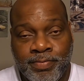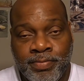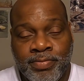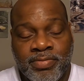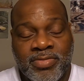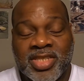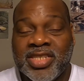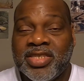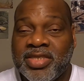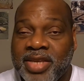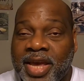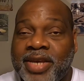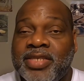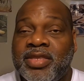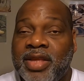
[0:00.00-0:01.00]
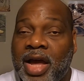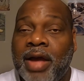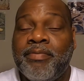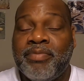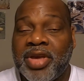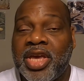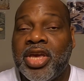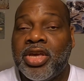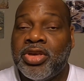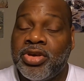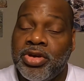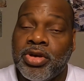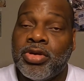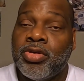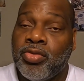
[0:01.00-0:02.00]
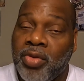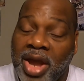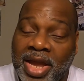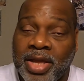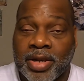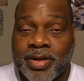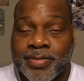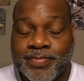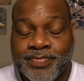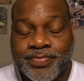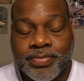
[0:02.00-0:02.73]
the steaks not being cooked correctly.